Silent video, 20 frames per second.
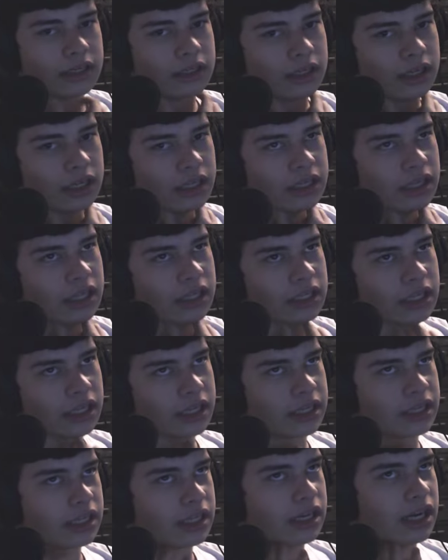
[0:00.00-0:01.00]
And then
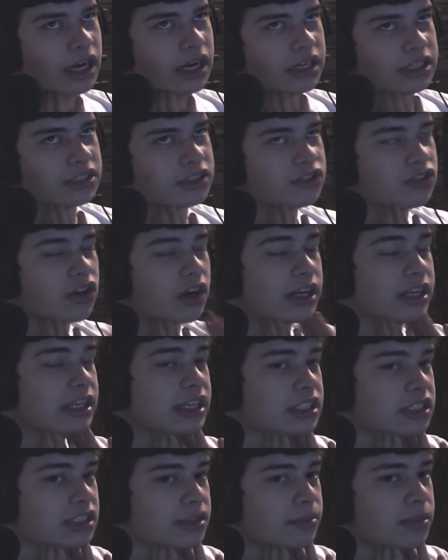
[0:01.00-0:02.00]
like kind of trying to get
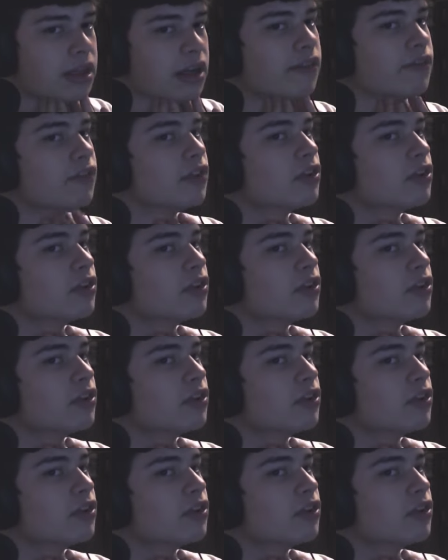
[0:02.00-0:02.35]
something out of your